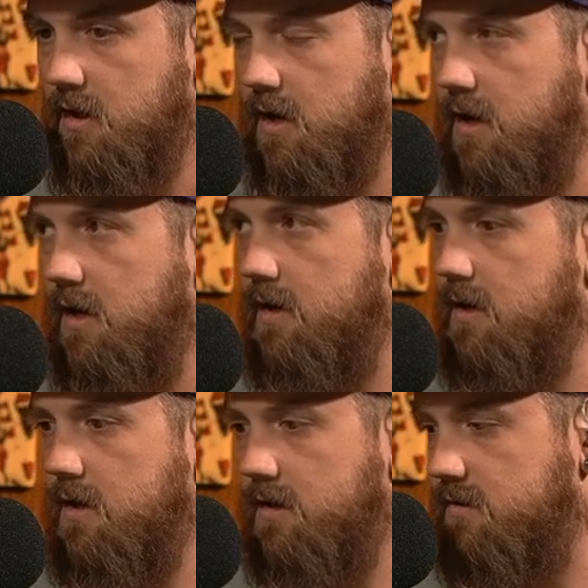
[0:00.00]
Uh,
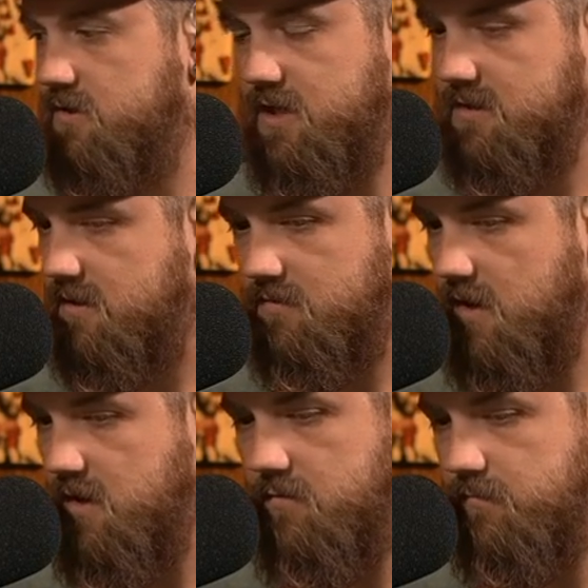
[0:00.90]
and Jason is
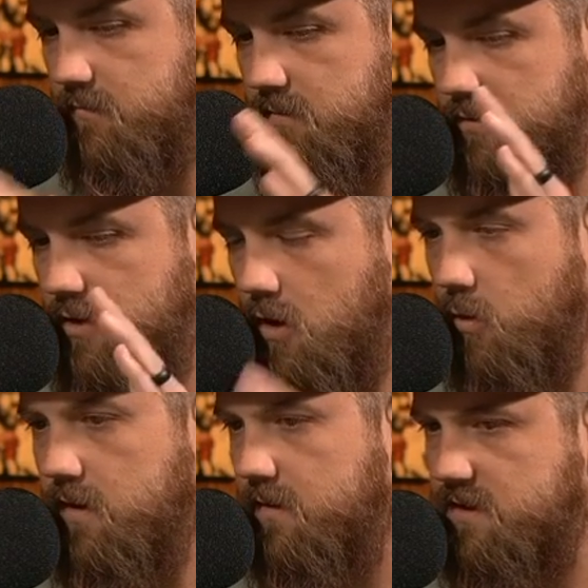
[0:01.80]
right. You
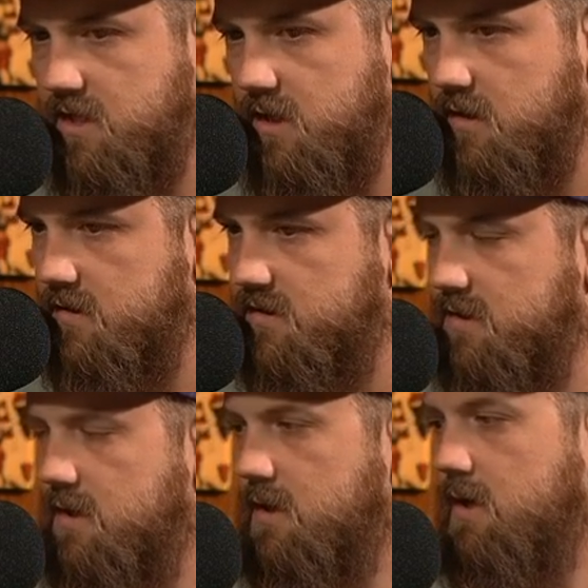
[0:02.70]
knowing the tiers,
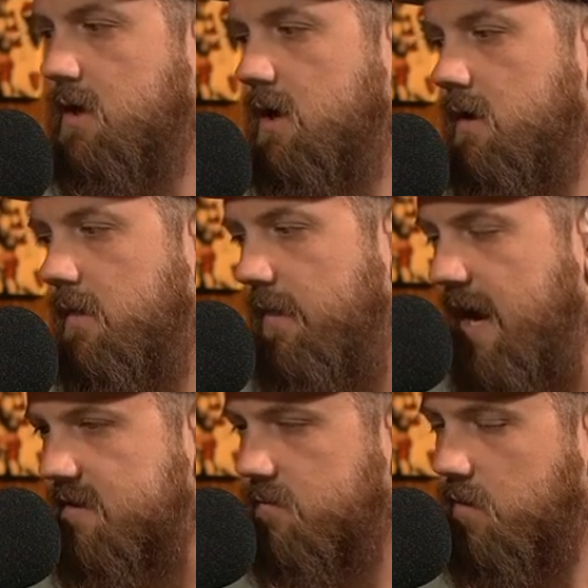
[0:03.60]

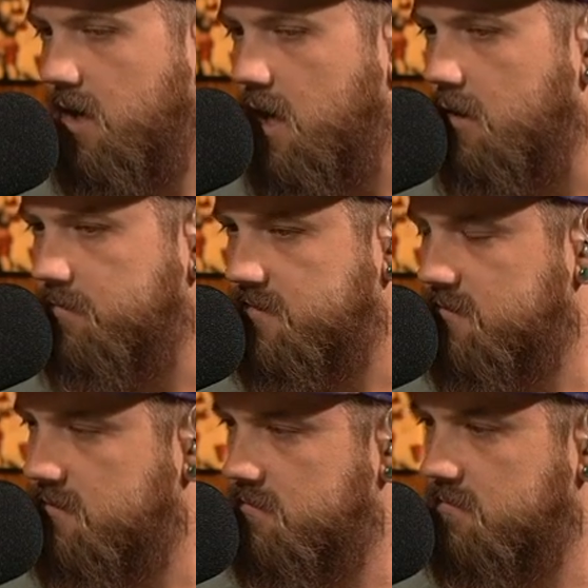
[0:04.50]
that's what
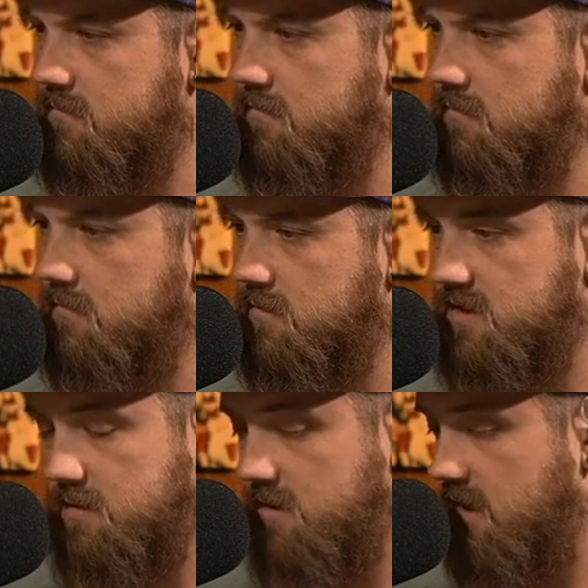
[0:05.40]
helps.
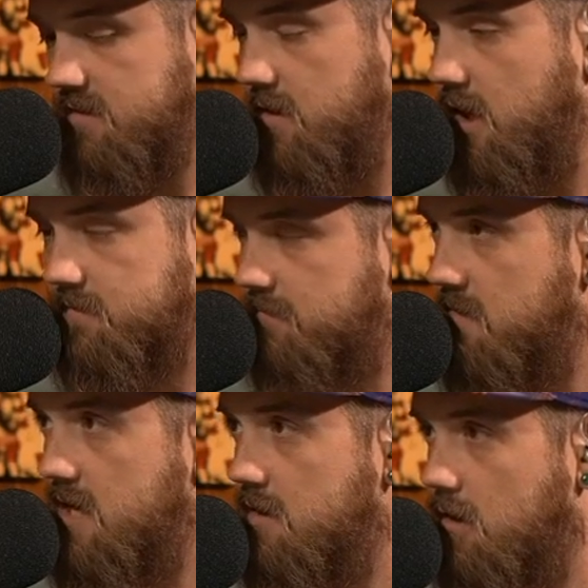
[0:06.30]
Is that's what helps
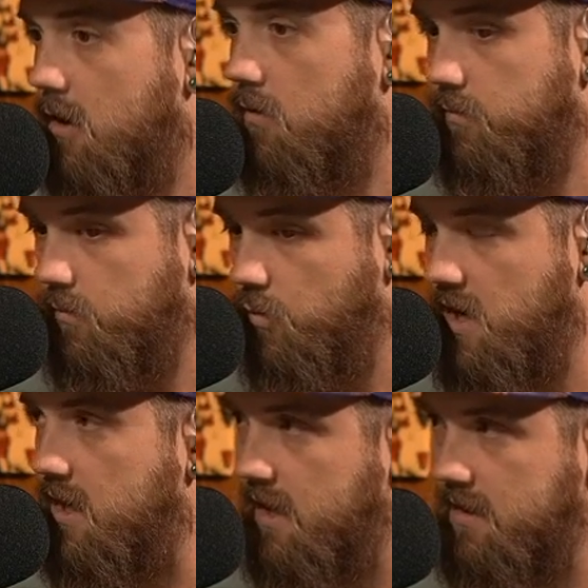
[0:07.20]
me know
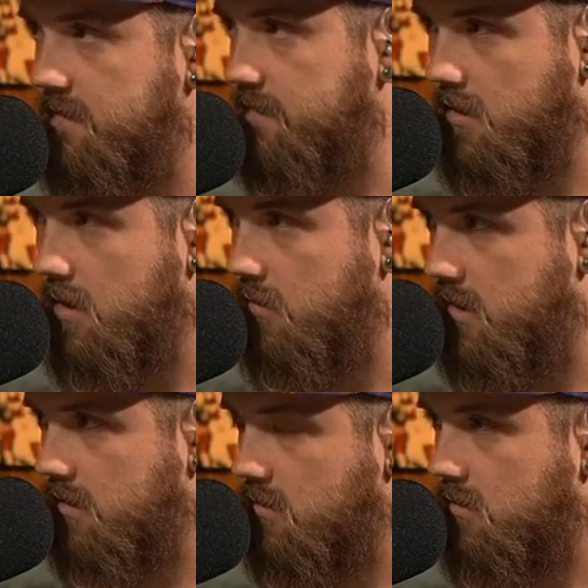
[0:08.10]
when I need to go in
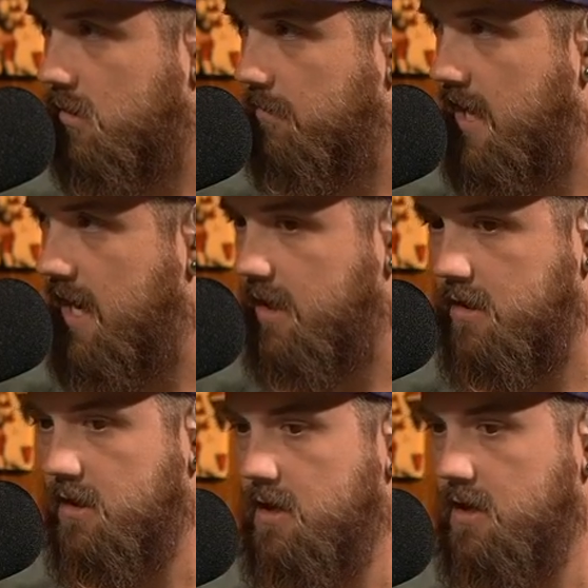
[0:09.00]
on quarterback.